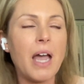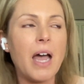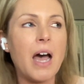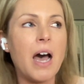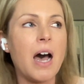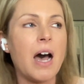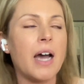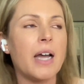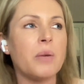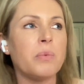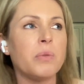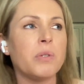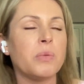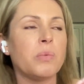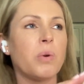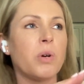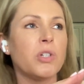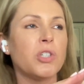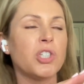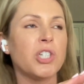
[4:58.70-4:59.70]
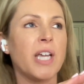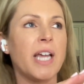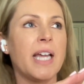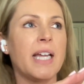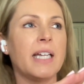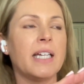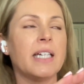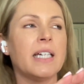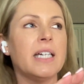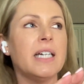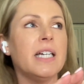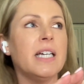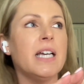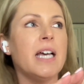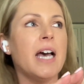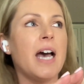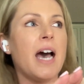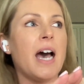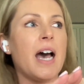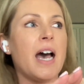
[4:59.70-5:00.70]
I was watching,
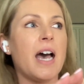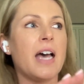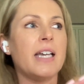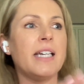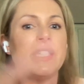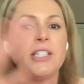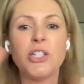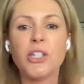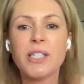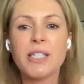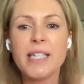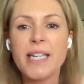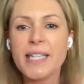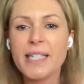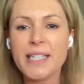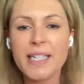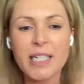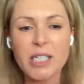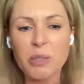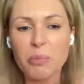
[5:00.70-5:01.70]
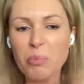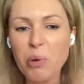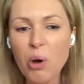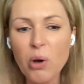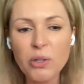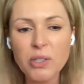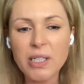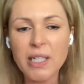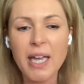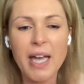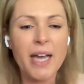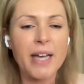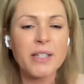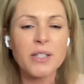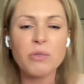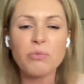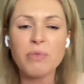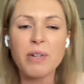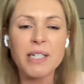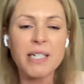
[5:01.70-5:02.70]
just listening to
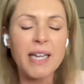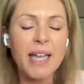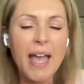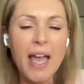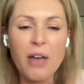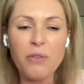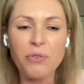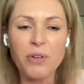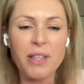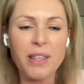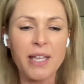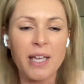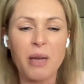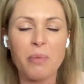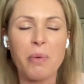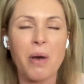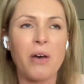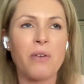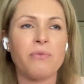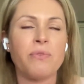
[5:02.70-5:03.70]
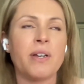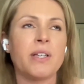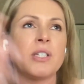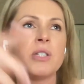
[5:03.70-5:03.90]
podcasts, reading everything about Feng